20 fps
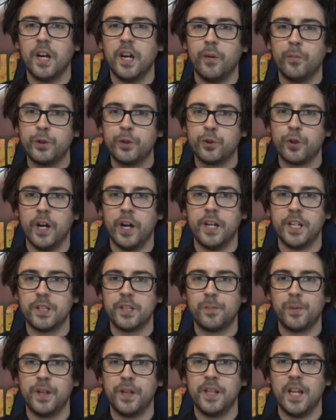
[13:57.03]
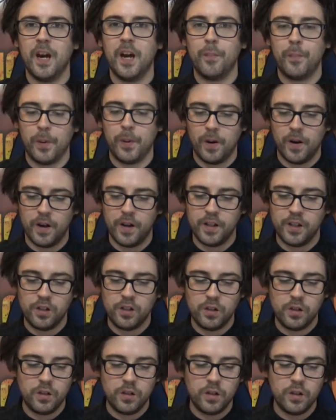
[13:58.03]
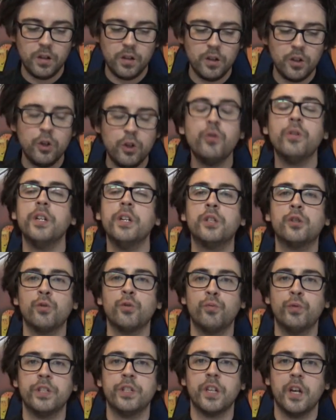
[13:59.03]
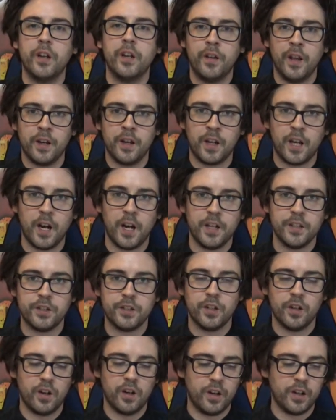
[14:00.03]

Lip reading: I would try and explain that, but you need to read it and then get into